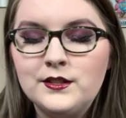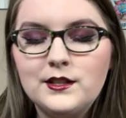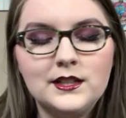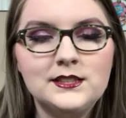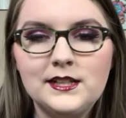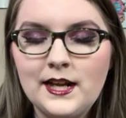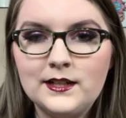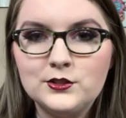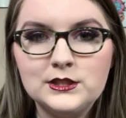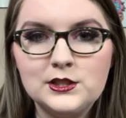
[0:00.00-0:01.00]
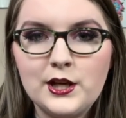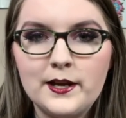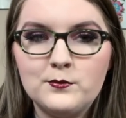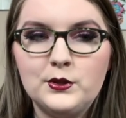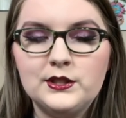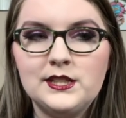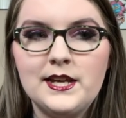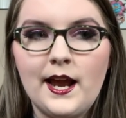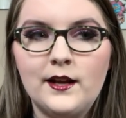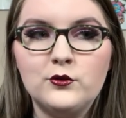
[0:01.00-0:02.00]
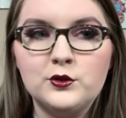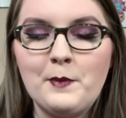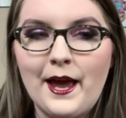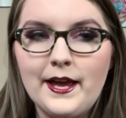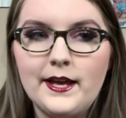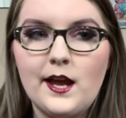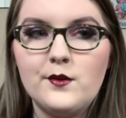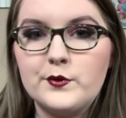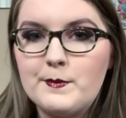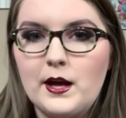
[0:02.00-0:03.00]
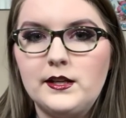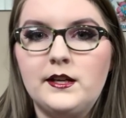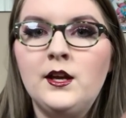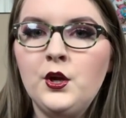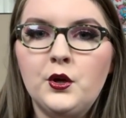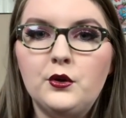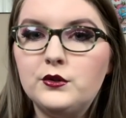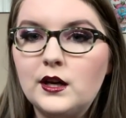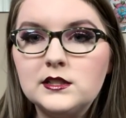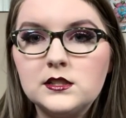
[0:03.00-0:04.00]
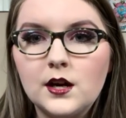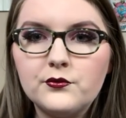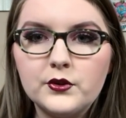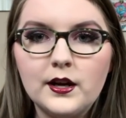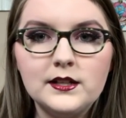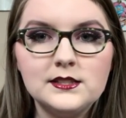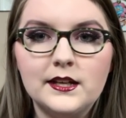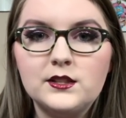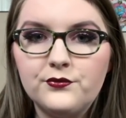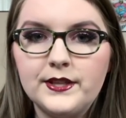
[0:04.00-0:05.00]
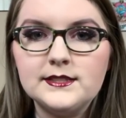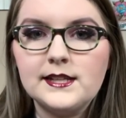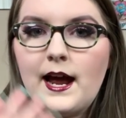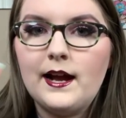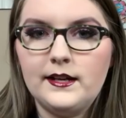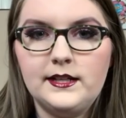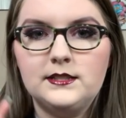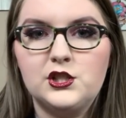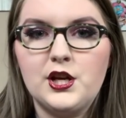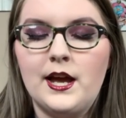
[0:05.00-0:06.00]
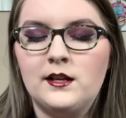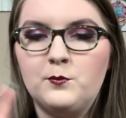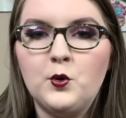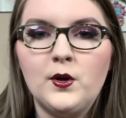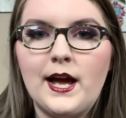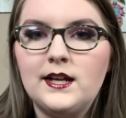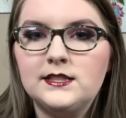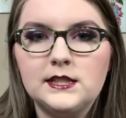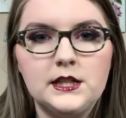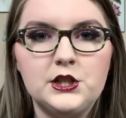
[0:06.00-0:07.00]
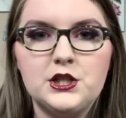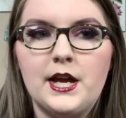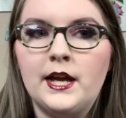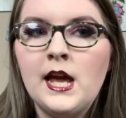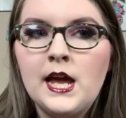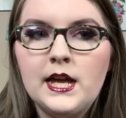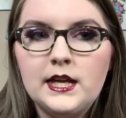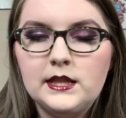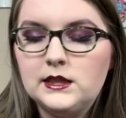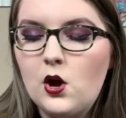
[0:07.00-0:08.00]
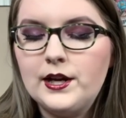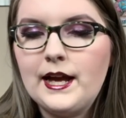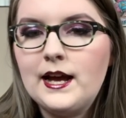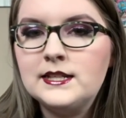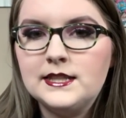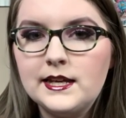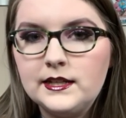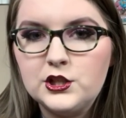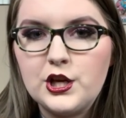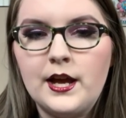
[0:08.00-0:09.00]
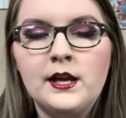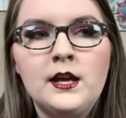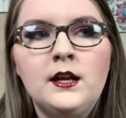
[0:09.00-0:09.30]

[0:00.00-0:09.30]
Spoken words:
Dustin handles the checkbooks. He handles paying everybody who does stuff for us. Like the fence guy gets a check. Pool guys get a check. Lawn guys, they get a check.